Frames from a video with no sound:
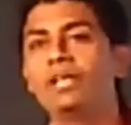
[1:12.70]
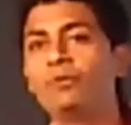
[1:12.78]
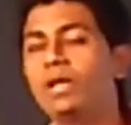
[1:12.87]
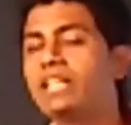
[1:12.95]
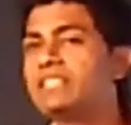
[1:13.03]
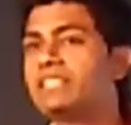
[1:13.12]

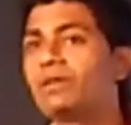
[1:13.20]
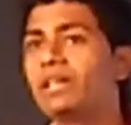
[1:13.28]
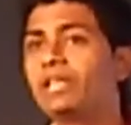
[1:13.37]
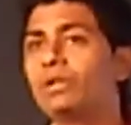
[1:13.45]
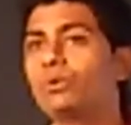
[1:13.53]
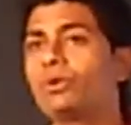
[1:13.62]
advise and
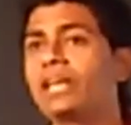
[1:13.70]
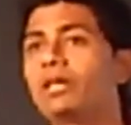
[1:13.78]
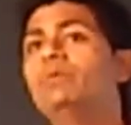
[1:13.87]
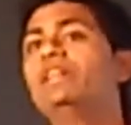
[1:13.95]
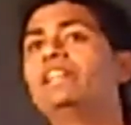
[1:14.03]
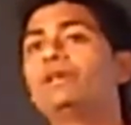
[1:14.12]
trying to
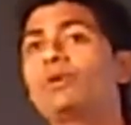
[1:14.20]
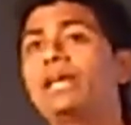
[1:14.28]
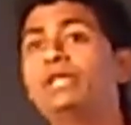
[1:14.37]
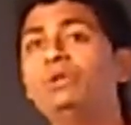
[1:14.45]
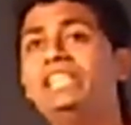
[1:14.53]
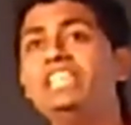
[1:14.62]
recommend and
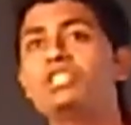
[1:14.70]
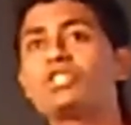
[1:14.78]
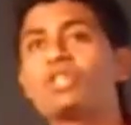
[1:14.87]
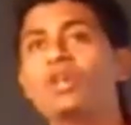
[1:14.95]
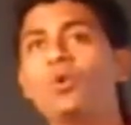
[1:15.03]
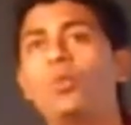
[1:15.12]
trying to
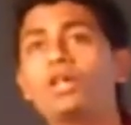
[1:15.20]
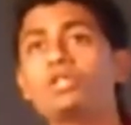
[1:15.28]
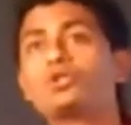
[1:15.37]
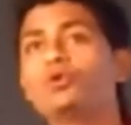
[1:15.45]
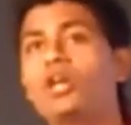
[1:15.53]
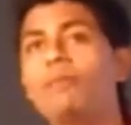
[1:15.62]
teach what
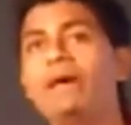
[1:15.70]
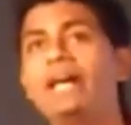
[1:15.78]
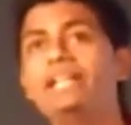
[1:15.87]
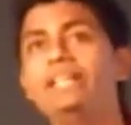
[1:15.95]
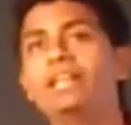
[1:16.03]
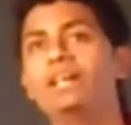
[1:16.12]
is good or
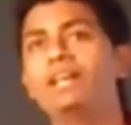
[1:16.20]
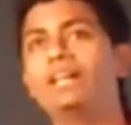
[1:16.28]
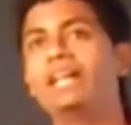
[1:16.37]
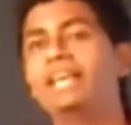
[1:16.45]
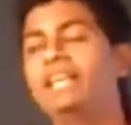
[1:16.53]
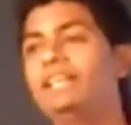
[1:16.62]
bad.
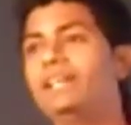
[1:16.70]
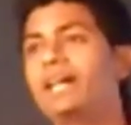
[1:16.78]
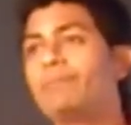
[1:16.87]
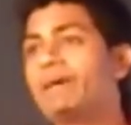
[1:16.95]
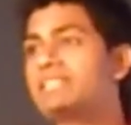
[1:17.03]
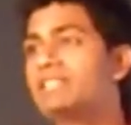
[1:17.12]
And
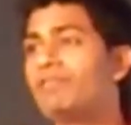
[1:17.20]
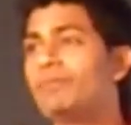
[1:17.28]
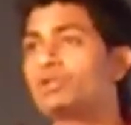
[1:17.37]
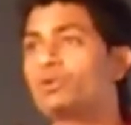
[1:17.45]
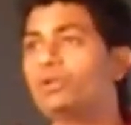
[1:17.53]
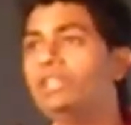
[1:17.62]
I myself am
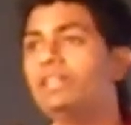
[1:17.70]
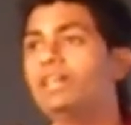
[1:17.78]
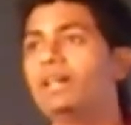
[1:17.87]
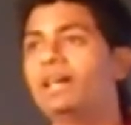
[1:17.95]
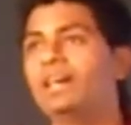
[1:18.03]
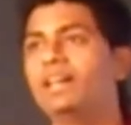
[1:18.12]
a student,
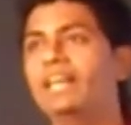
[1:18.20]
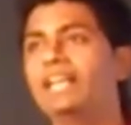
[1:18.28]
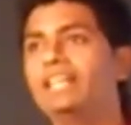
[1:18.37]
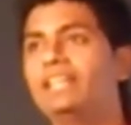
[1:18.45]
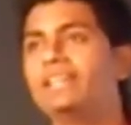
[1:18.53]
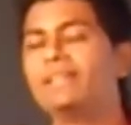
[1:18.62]

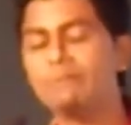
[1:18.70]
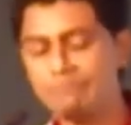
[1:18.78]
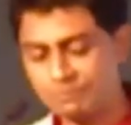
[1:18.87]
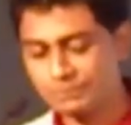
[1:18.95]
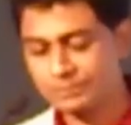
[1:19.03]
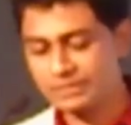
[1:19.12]
and
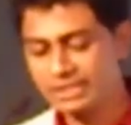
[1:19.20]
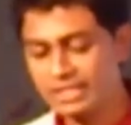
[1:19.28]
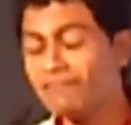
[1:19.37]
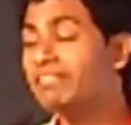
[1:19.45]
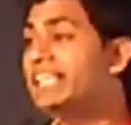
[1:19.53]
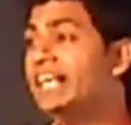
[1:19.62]

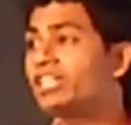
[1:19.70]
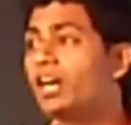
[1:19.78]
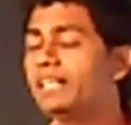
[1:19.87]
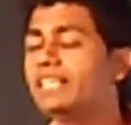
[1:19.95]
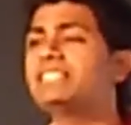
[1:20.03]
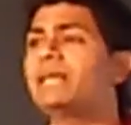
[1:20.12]
with that
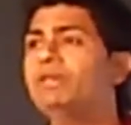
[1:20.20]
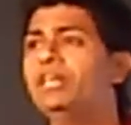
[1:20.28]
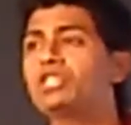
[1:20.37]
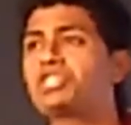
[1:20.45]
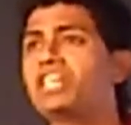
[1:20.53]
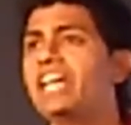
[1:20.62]
context, I'm
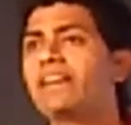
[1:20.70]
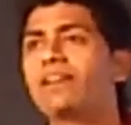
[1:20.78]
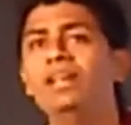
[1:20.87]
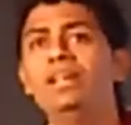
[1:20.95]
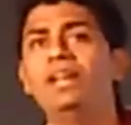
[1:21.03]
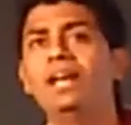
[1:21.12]
here to share,